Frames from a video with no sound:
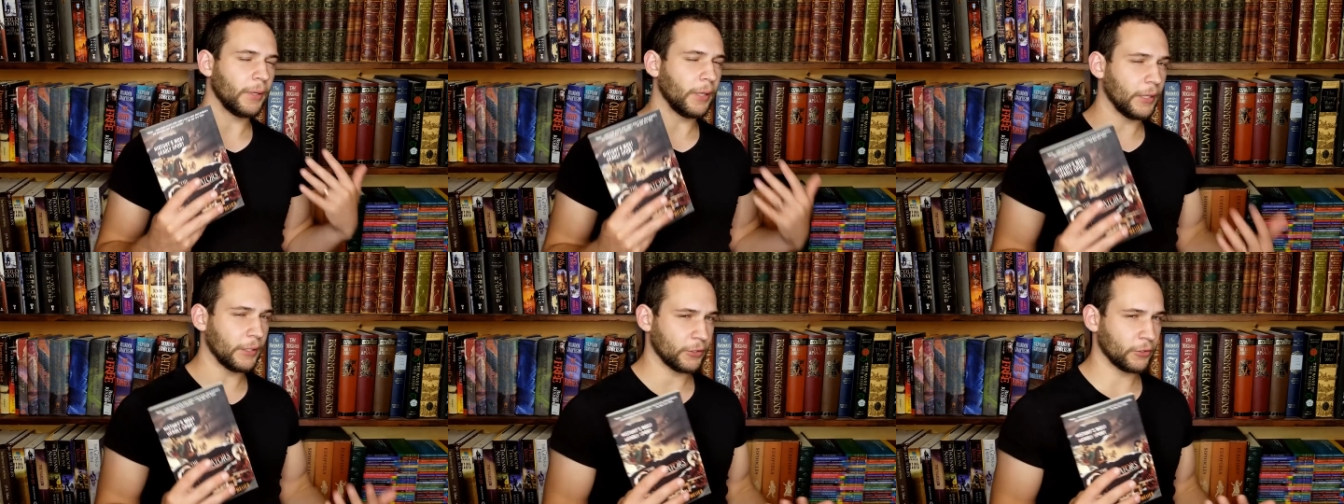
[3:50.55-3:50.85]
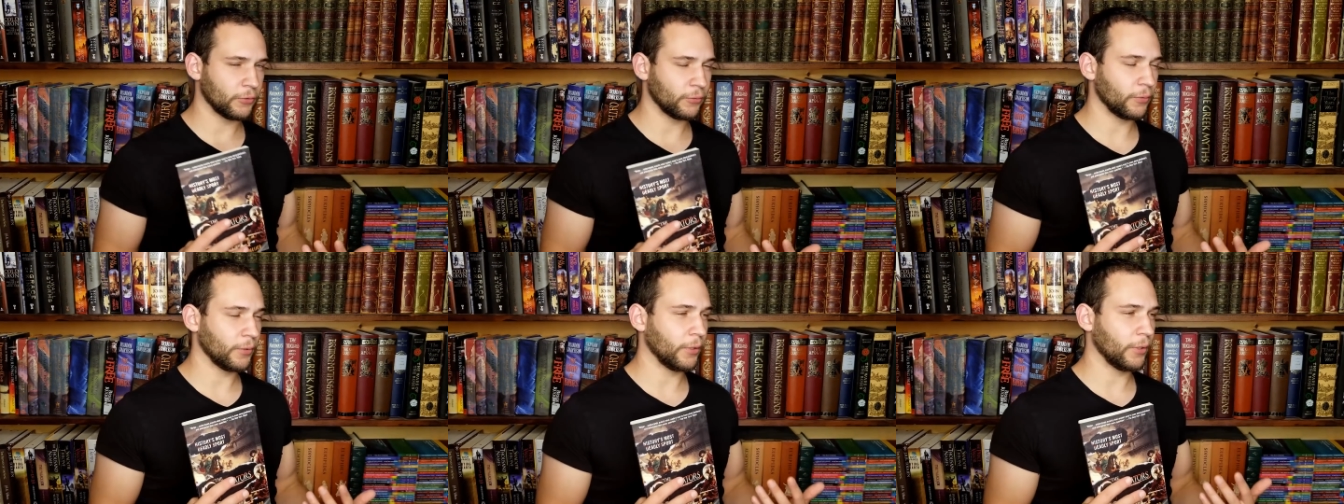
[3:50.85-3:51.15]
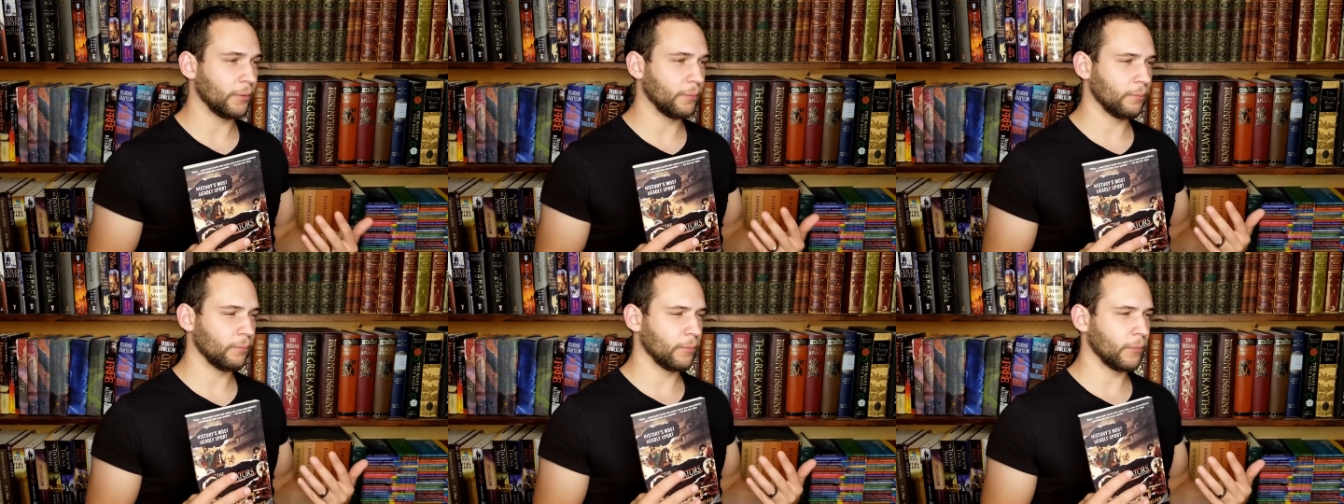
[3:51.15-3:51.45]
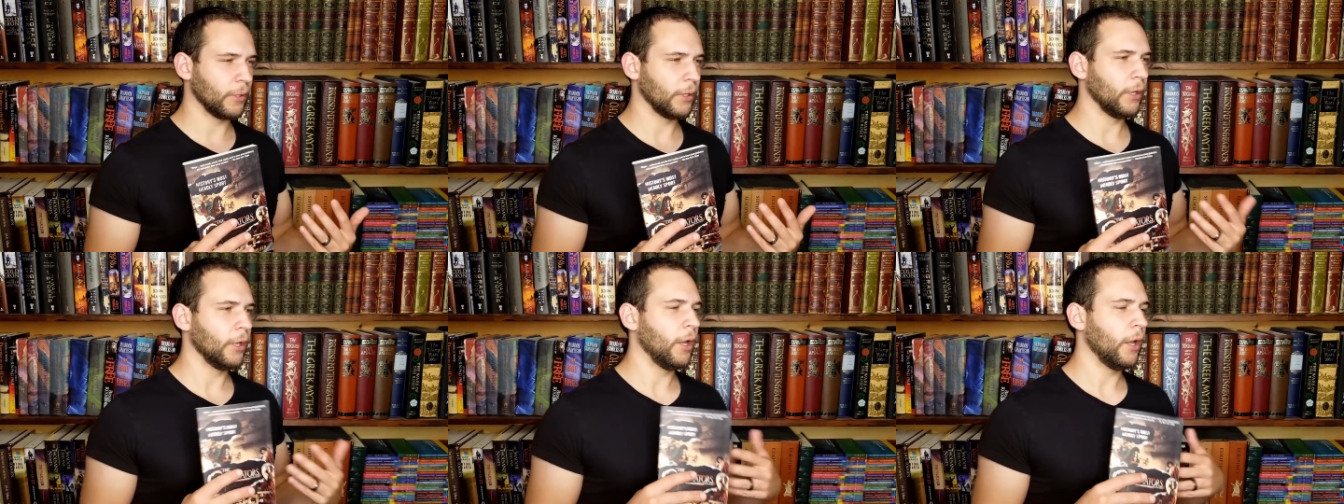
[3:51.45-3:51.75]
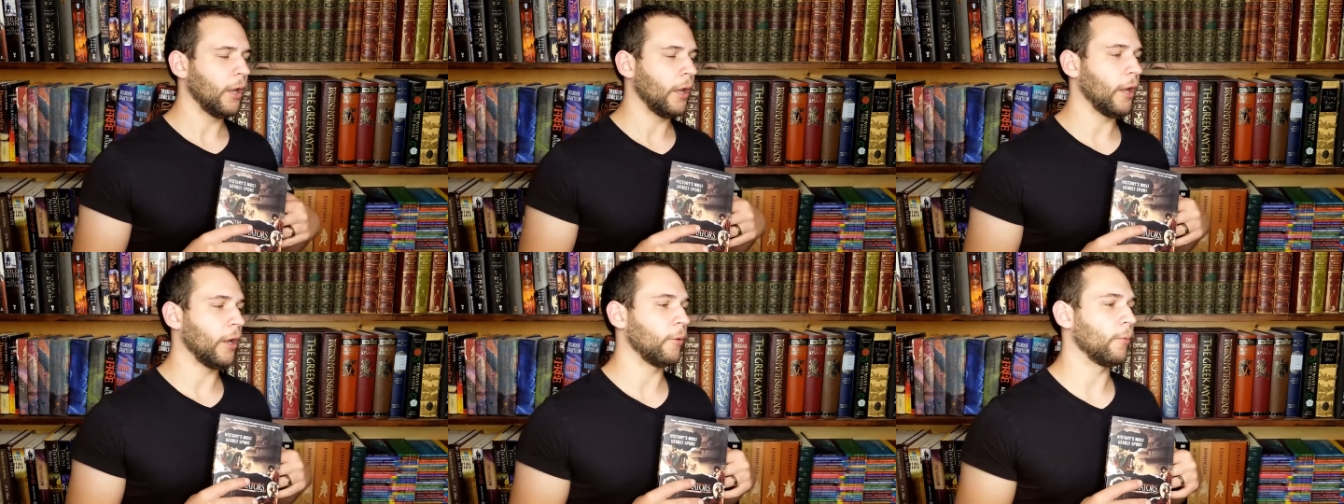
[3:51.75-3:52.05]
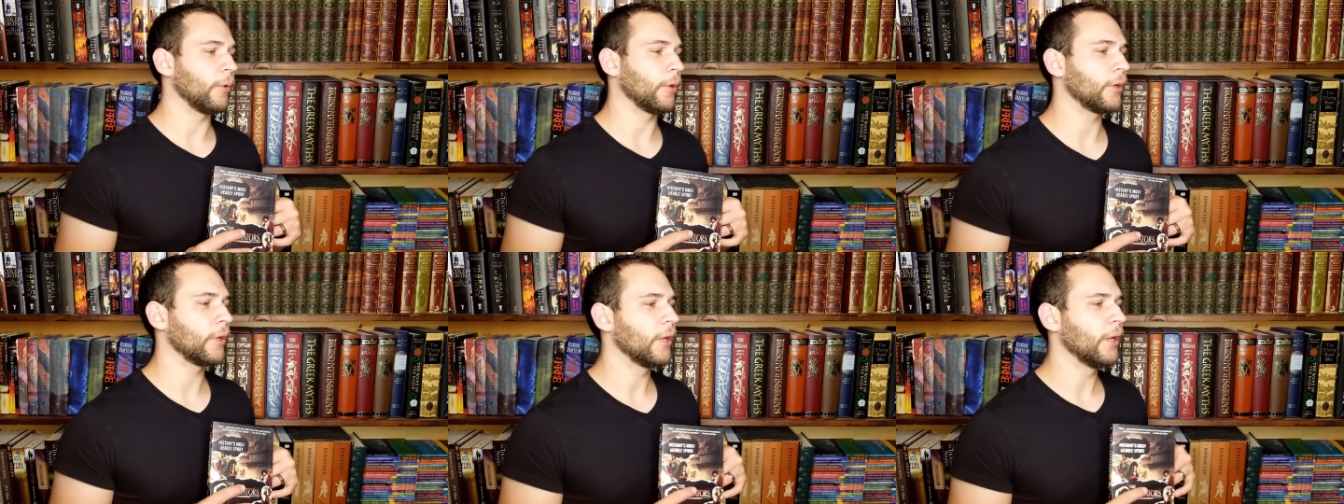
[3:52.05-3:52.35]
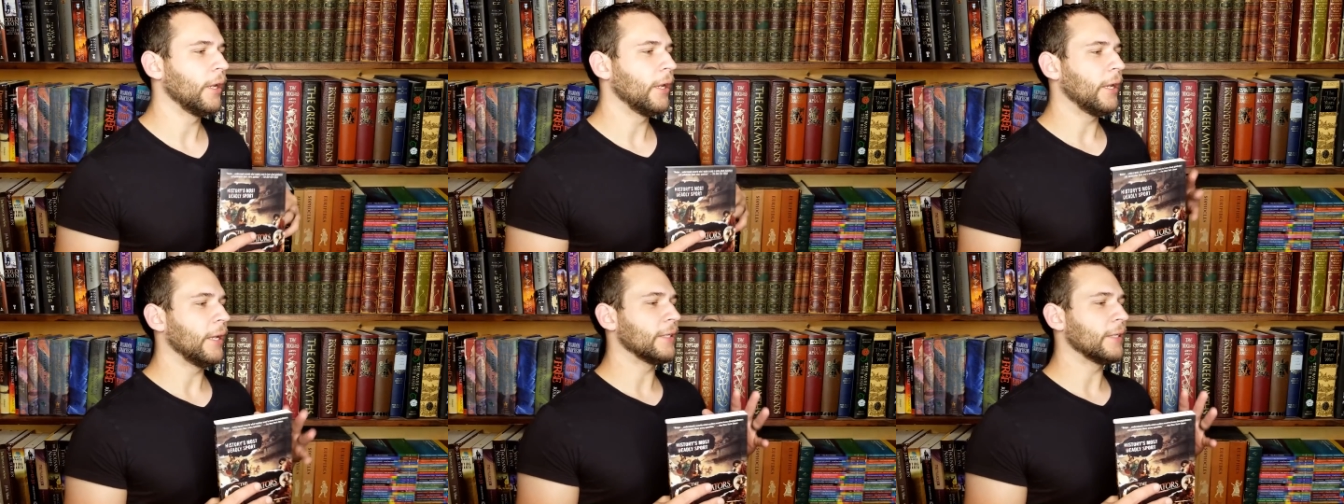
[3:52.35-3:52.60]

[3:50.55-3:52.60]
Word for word: history uh, work.